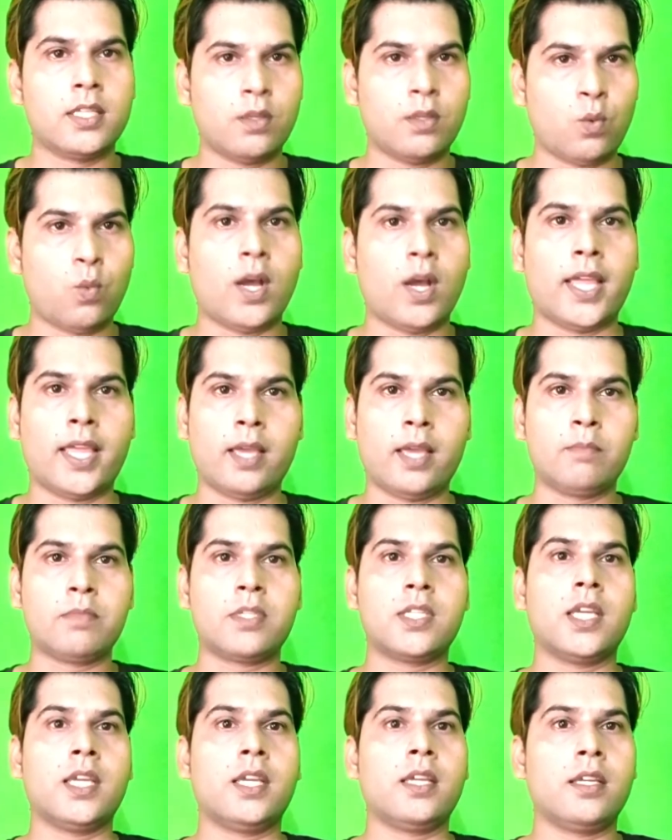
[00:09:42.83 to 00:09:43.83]
Why I'm
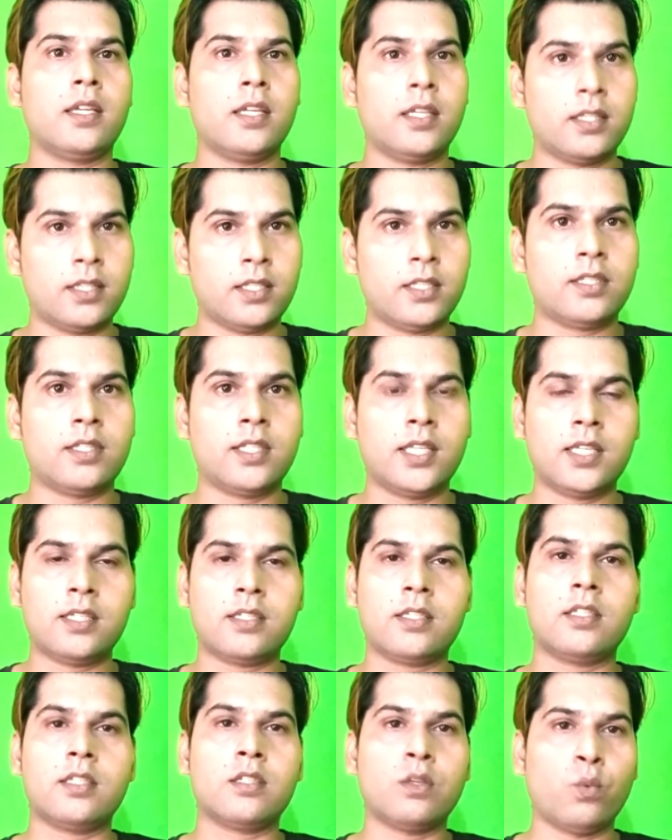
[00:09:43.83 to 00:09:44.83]
saying these
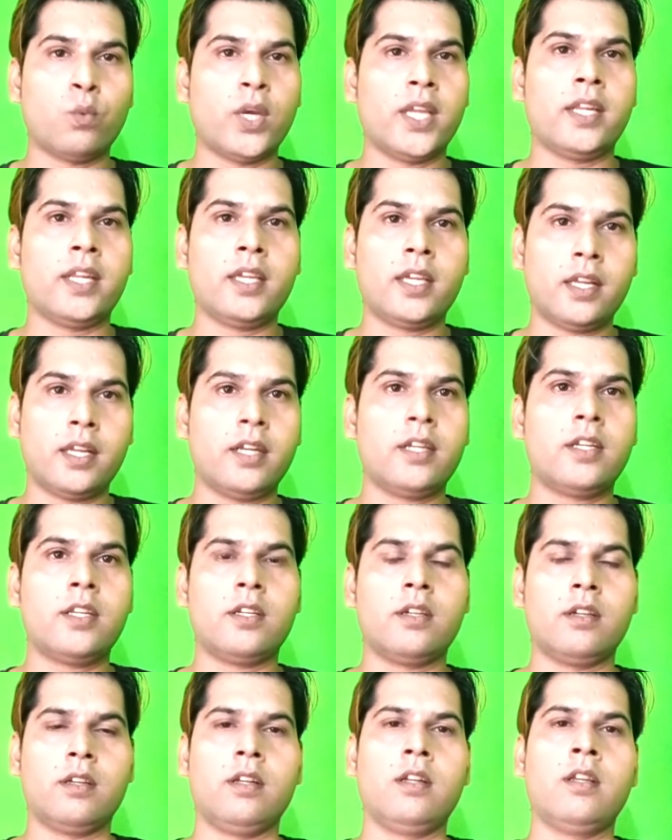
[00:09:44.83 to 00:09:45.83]
things is very
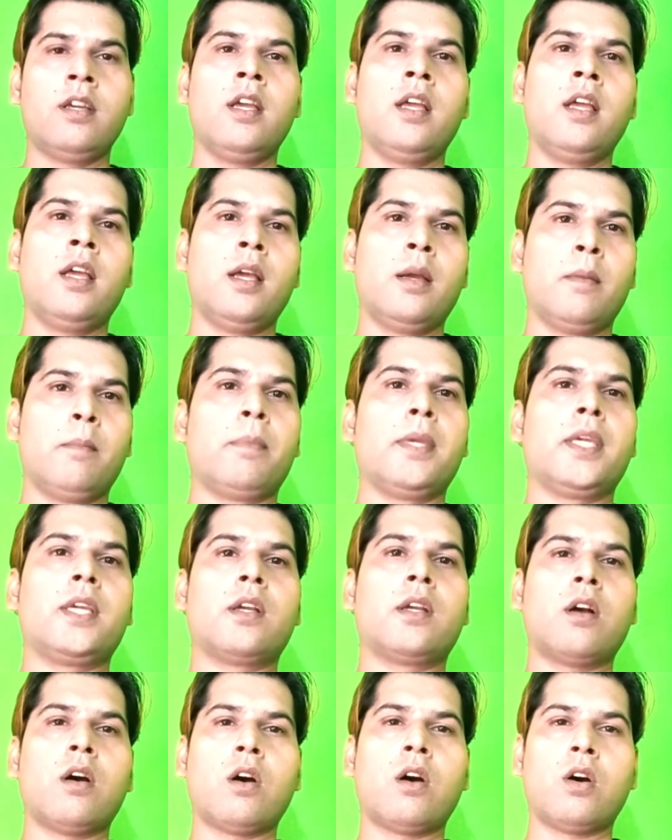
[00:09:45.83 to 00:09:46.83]
critical?
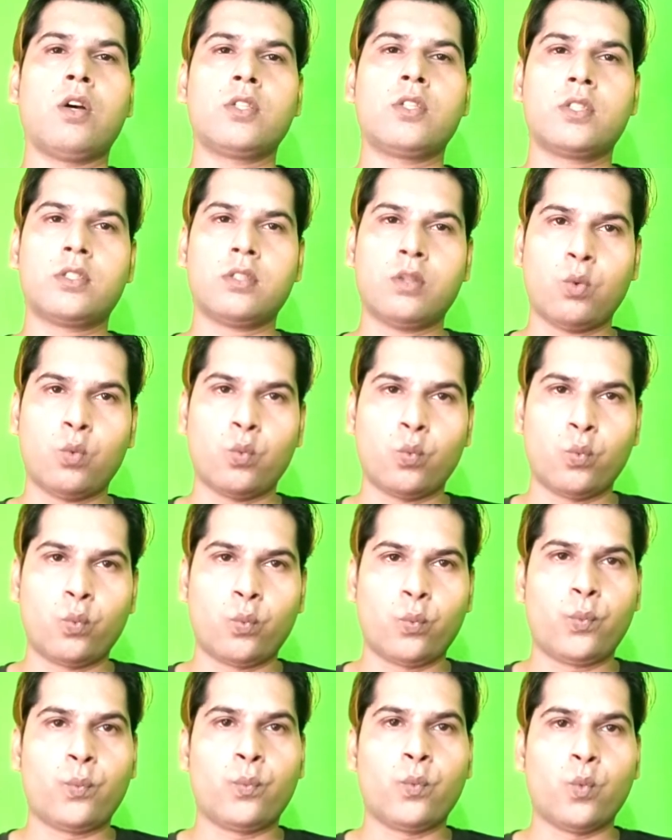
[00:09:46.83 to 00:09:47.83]
Because
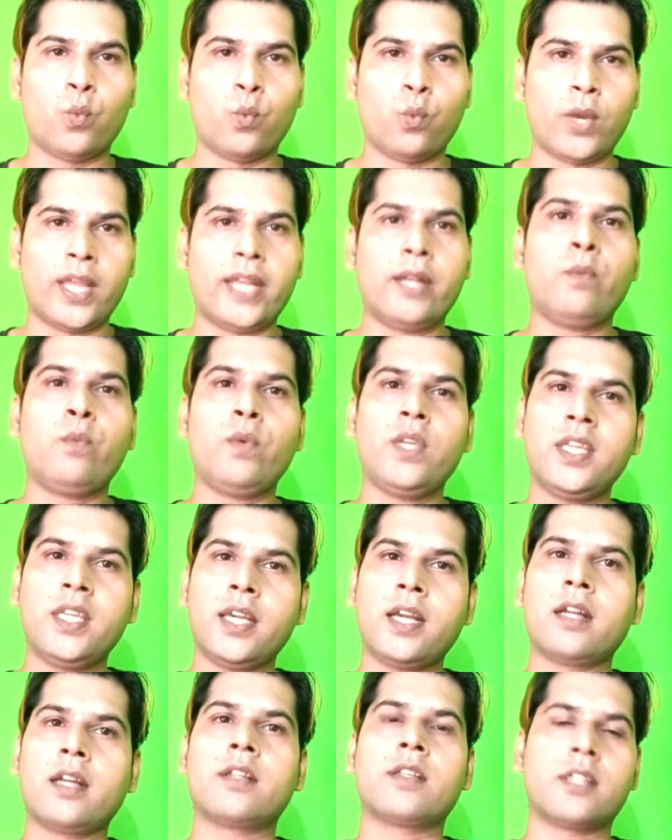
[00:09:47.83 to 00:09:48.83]
when we
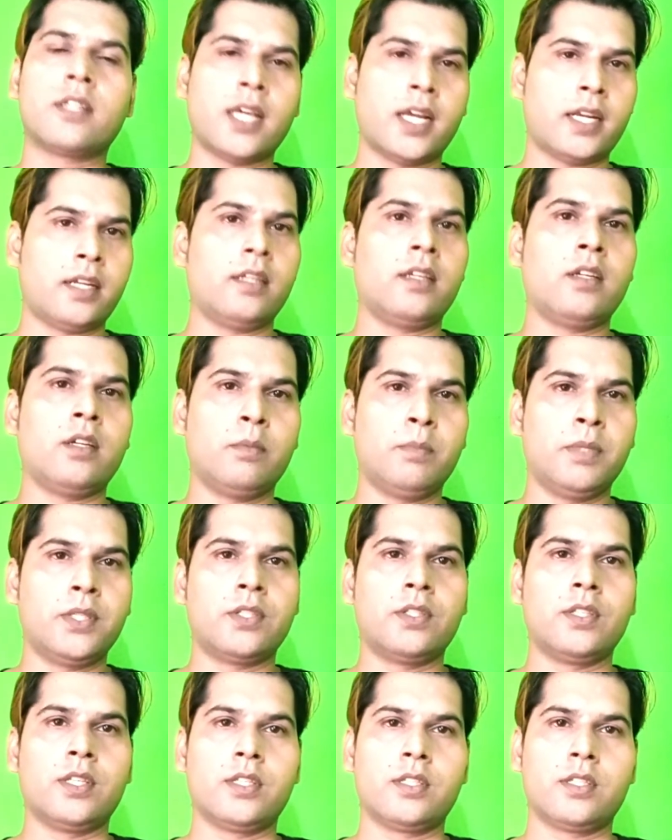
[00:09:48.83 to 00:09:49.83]
are starting a
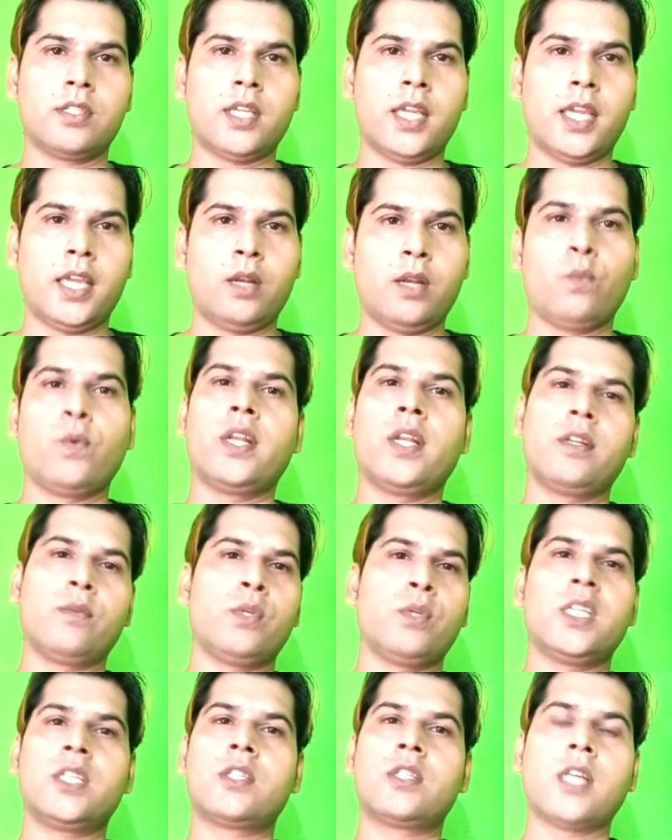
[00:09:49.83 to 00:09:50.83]
business and when
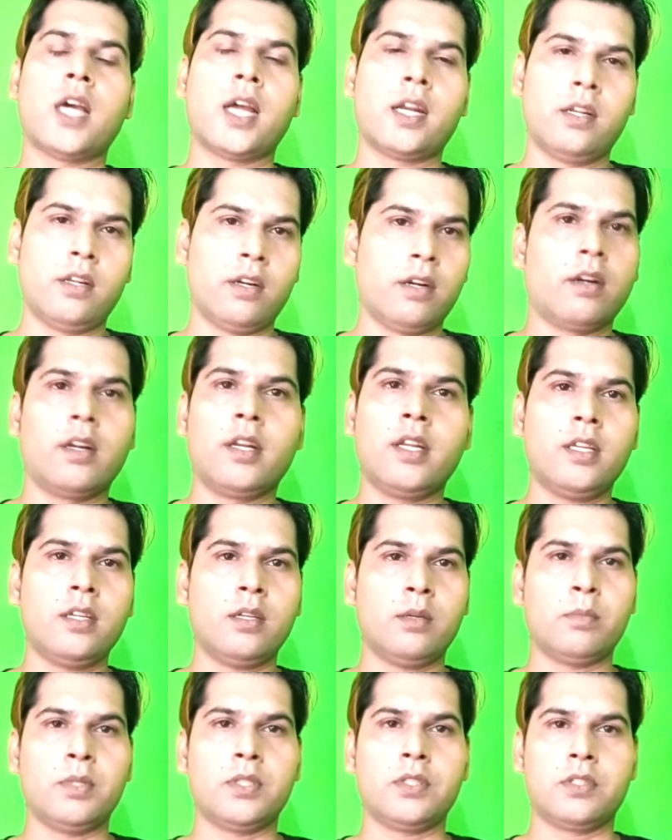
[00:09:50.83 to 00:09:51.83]
we start running
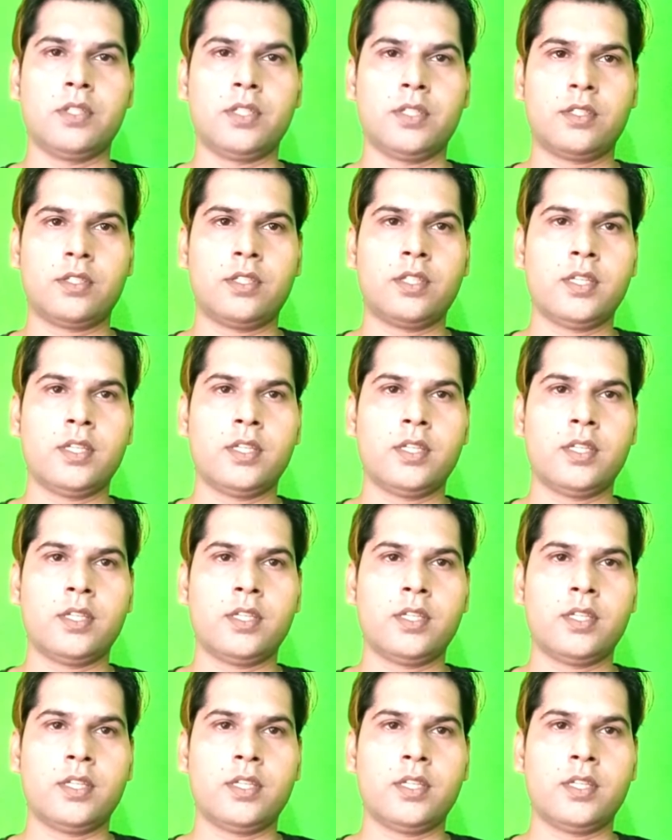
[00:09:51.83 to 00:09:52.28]
a business,